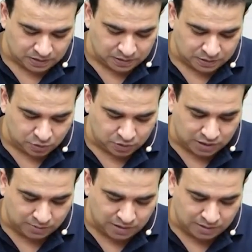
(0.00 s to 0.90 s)
So
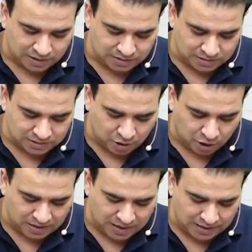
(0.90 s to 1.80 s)
terminal branches is
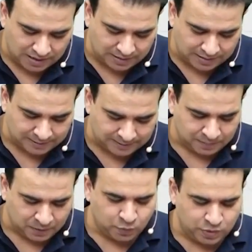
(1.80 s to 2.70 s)
common iliac,
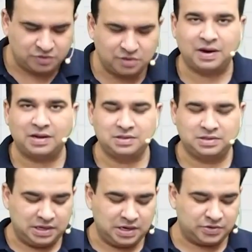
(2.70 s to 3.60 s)
ventral branches
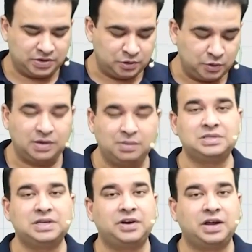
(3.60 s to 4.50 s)
celiac trunk, superior
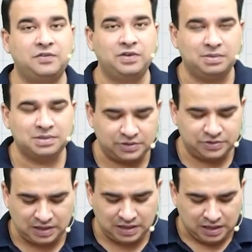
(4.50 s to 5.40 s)
mesenteric, inferior
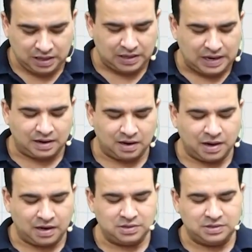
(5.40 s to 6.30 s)
mesenteric, lateral
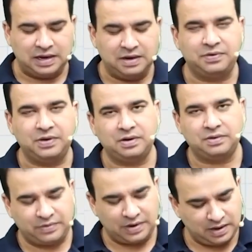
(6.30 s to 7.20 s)
branches inferior
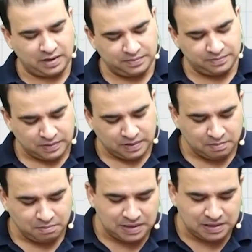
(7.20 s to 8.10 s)
phrenic,
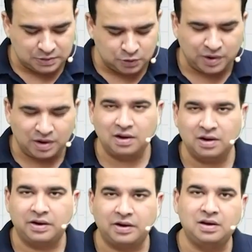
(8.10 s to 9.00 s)
middle
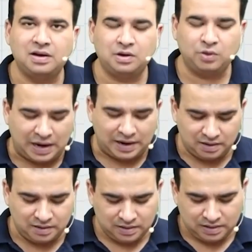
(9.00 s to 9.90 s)
suprarenal, renal,
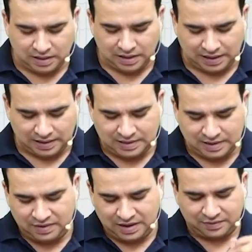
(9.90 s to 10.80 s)
gonadal, and then
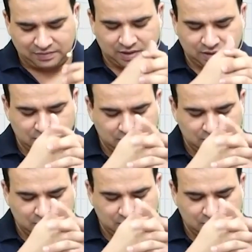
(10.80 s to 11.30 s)
we have the